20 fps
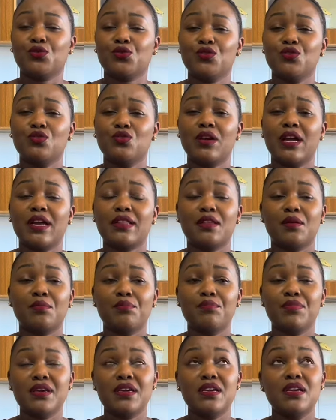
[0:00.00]
When you look at the
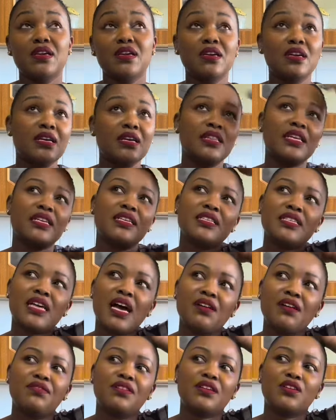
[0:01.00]
big, they didn't
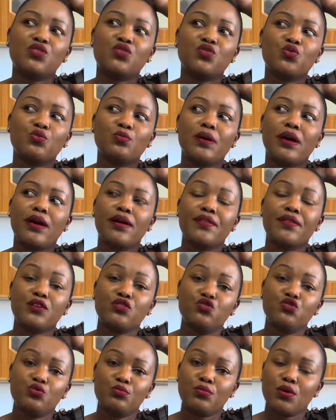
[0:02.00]
have the super the
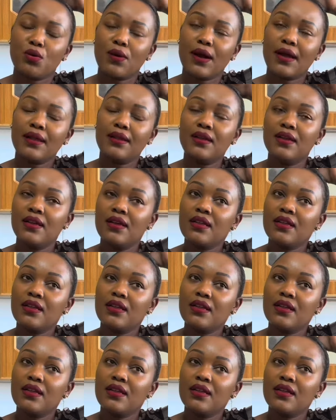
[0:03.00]
jumbo one.